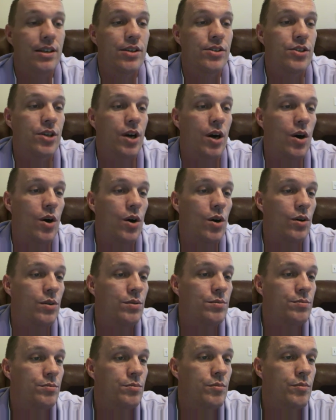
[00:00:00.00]

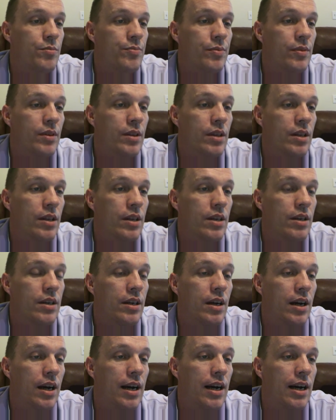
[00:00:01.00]
So,
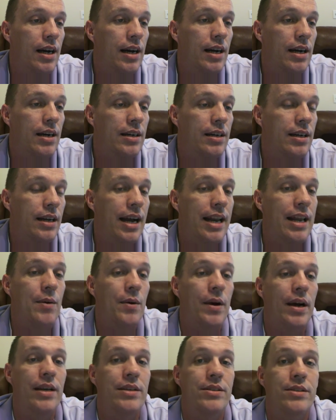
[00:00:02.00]
uh,
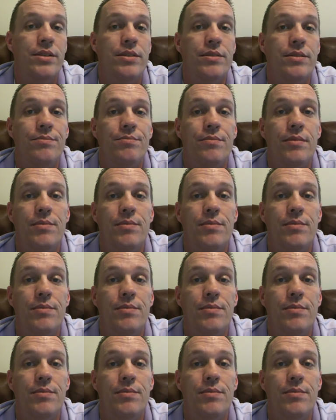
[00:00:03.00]
anyways,